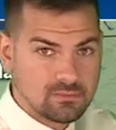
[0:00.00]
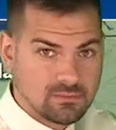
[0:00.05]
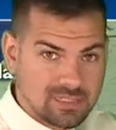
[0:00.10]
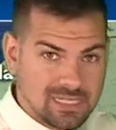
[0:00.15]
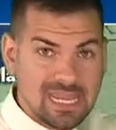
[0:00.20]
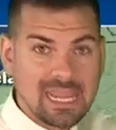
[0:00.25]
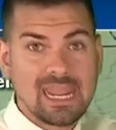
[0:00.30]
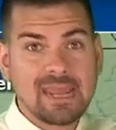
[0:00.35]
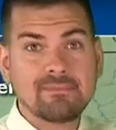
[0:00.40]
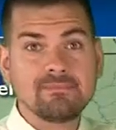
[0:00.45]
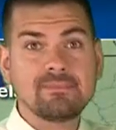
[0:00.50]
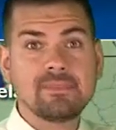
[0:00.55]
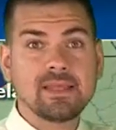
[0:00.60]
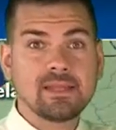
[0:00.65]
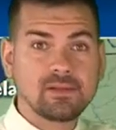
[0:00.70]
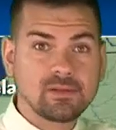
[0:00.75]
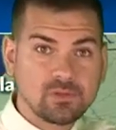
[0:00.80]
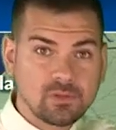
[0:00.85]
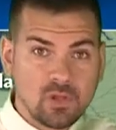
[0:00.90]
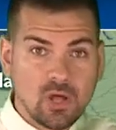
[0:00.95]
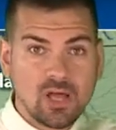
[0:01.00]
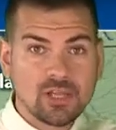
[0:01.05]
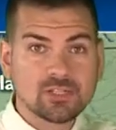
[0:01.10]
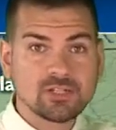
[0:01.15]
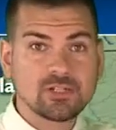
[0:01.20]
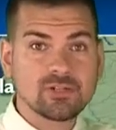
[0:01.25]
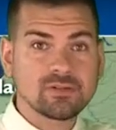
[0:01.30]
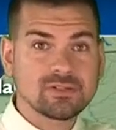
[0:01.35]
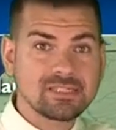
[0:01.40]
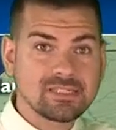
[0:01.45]
Camden,
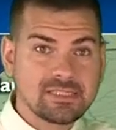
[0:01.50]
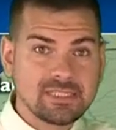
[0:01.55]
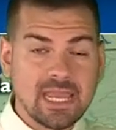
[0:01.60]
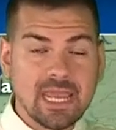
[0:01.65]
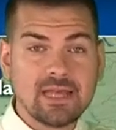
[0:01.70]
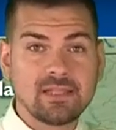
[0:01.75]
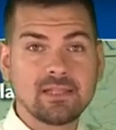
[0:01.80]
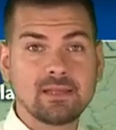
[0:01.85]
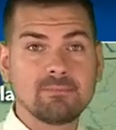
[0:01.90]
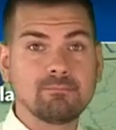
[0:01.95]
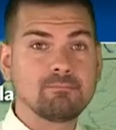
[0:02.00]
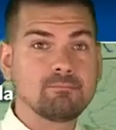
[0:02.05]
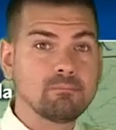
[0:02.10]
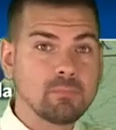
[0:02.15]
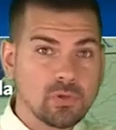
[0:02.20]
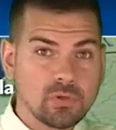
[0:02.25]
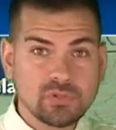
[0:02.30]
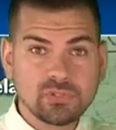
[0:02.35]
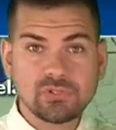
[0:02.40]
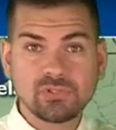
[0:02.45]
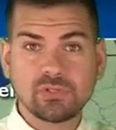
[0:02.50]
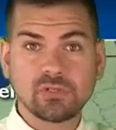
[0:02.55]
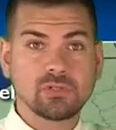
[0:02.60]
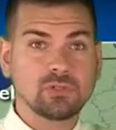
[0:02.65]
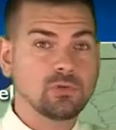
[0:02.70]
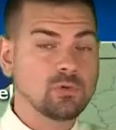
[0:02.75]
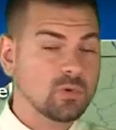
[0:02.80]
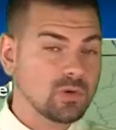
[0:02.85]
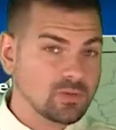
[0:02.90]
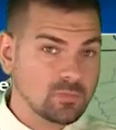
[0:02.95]
Gloucester, Salem, Mercer,
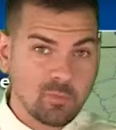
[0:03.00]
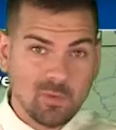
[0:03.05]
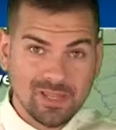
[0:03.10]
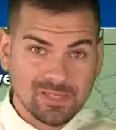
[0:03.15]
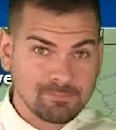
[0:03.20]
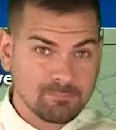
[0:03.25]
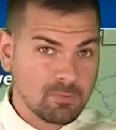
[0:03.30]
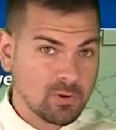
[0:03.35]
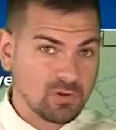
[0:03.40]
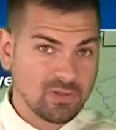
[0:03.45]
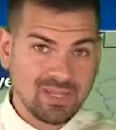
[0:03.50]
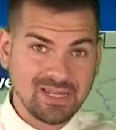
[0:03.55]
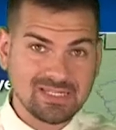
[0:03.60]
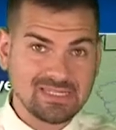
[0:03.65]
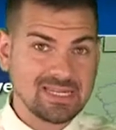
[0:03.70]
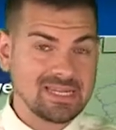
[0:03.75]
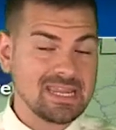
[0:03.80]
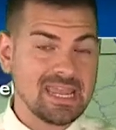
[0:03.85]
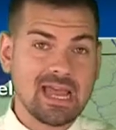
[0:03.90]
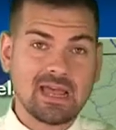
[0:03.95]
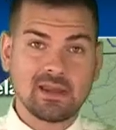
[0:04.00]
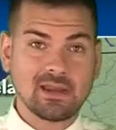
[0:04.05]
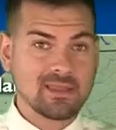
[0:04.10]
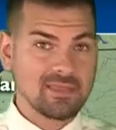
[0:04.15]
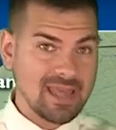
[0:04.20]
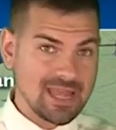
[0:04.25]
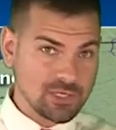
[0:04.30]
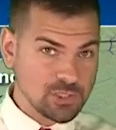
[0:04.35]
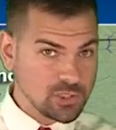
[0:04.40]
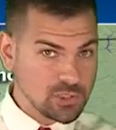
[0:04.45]
northwest Burlington County.
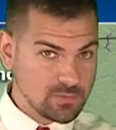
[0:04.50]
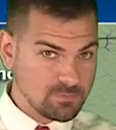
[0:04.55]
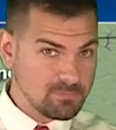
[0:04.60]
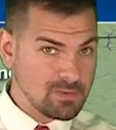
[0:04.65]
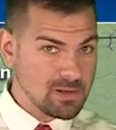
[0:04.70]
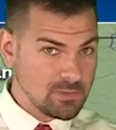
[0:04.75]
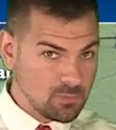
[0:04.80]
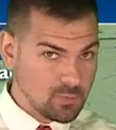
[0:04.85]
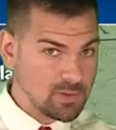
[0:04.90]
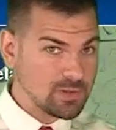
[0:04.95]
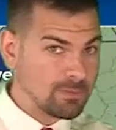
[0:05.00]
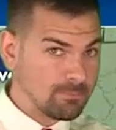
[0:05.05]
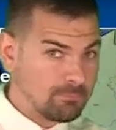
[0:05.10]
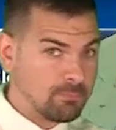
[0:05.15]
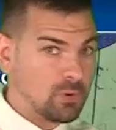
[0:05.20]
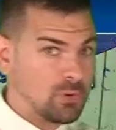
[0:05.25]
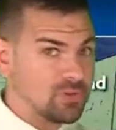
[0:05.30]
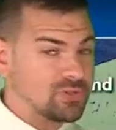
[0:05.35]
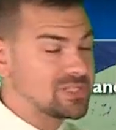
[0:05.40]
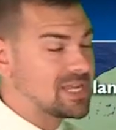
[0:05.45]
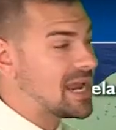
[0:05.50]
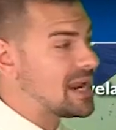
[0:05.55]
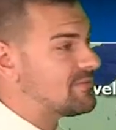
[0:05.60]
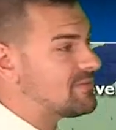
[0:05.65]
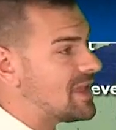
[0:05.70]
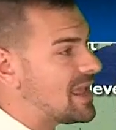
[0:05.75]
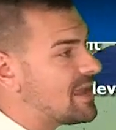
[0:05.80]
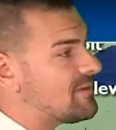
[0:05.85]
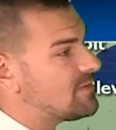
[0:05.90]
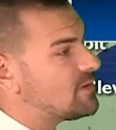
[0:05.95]
That should be where the bullseye of
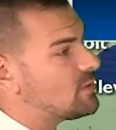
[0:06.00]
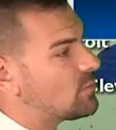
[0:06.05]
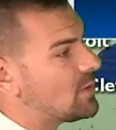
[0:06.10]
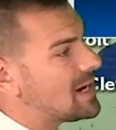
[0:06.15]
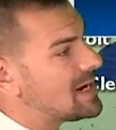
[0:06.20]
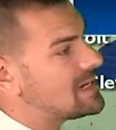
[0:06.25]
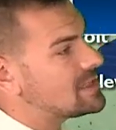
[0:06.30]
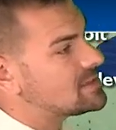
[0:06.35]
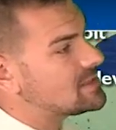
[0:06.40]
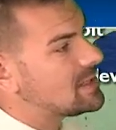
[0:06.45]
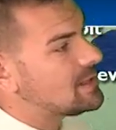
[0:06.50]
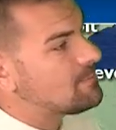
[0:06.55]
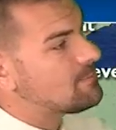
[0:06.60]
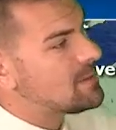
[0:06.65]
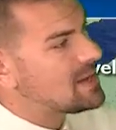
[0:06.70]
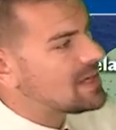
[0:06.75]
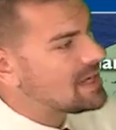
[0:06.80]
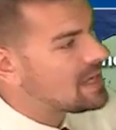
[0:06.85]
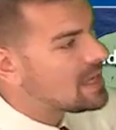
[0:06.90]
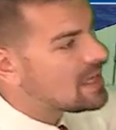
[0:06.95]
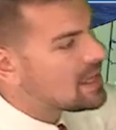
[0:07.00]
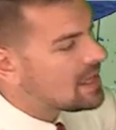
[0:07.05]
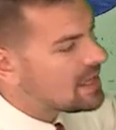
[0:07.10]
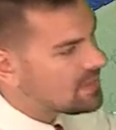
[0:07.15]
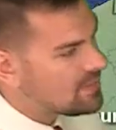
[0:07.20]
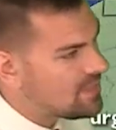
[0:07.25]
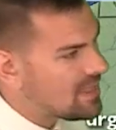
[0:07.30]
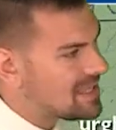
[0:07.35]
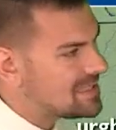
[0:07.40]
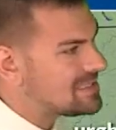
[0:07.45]
the heavy rain is going to be.
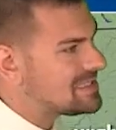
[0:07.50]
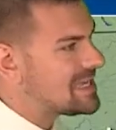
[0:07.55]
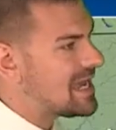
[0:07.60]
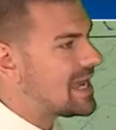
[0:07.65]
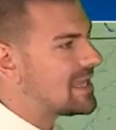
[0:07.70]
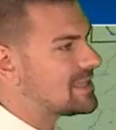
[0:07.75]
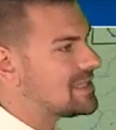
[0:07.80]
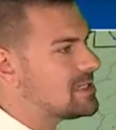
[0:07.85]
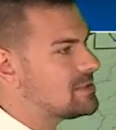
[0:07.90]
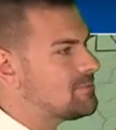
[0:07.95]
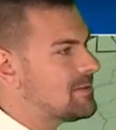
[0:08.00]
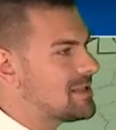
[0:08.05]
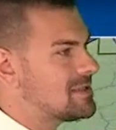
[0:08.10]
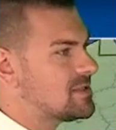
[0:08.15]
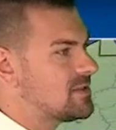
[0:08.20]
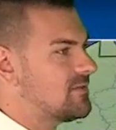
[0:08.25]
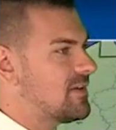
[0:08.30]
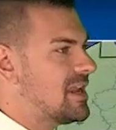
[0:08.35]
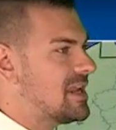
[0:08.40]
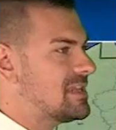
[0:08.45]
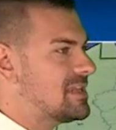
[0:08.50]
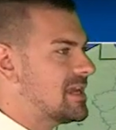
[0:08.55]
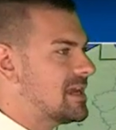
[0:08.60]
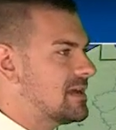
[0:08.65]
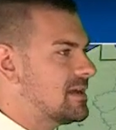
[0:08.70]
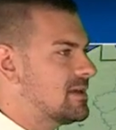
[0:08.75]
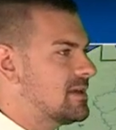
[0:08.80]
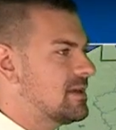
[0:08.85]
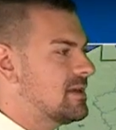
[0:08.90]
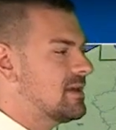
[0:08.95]
Then southeast Pennsylvania.
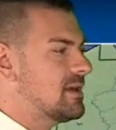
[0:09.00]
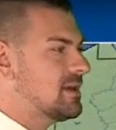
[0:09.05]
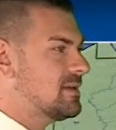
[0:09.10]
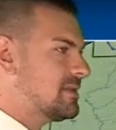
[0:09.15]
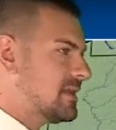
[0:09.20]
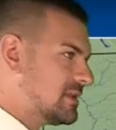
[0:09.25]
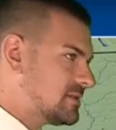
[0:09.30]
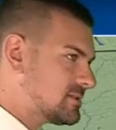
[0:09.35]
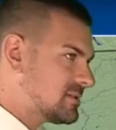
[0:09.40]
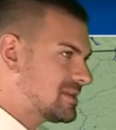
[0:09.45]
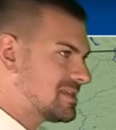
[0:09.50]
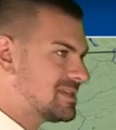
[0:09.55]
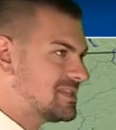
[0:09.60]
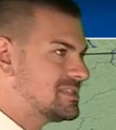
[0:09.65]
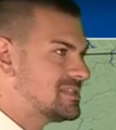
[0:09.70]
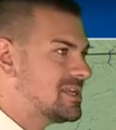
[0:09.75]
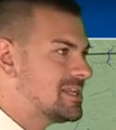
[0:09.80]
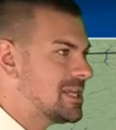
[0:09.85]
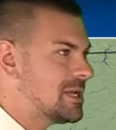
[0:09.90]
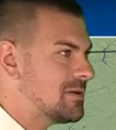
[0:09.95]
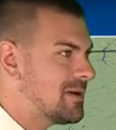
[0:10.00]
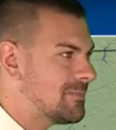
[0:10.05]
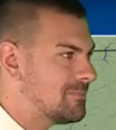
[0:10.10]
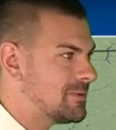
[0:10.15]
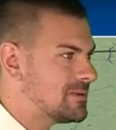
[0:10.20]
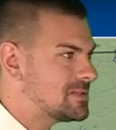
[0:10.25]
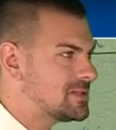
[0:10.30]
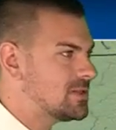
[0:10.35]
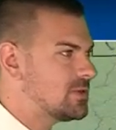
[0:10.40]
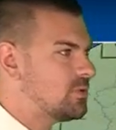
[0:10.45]
Then it's going to continue up
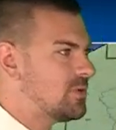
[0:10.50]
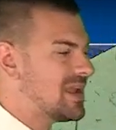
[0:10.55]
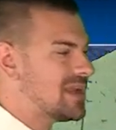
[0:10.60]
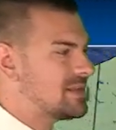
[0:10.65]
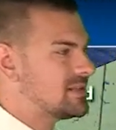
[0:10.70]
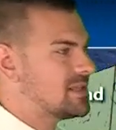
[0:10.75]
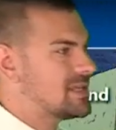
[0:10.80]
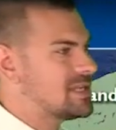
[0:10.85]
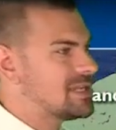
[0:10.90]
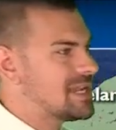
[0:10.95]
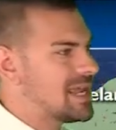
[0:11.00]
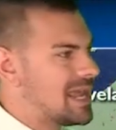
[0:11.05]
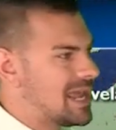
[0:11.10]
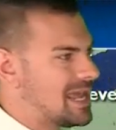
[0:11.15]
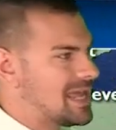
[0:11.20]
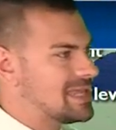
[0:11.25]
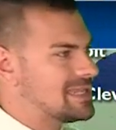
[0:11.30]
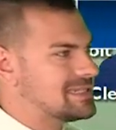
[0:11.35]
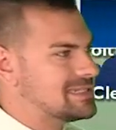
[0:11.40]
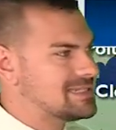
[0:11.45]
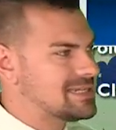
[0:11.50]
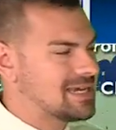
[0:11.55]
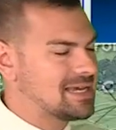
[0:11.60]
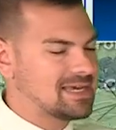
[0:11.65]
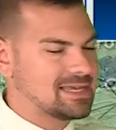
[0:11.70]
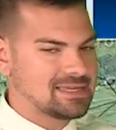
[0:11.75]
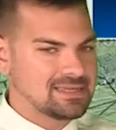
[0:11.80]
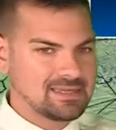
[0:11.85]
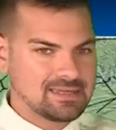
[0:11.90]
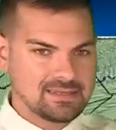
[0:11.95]
into New England
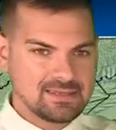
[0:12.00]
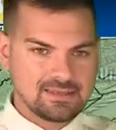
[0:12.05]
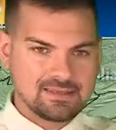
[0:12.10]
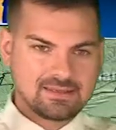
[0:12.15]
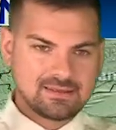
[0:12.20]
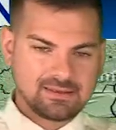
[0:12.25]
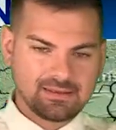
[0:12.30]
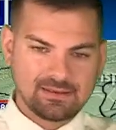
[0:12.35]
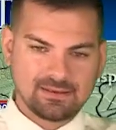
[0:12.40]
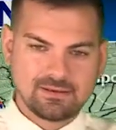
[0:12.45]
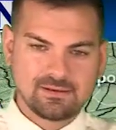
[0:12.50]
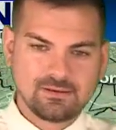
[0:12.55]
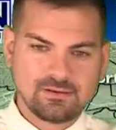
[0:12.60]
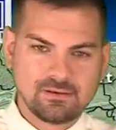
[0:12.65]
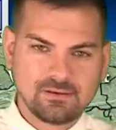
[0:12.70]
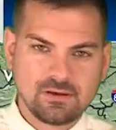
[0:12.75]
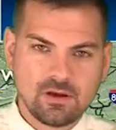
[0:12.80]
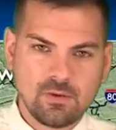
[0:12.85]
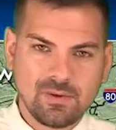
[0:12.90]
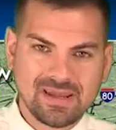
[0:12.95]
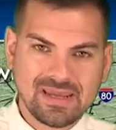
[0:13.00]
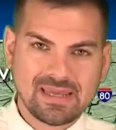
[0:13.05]
and going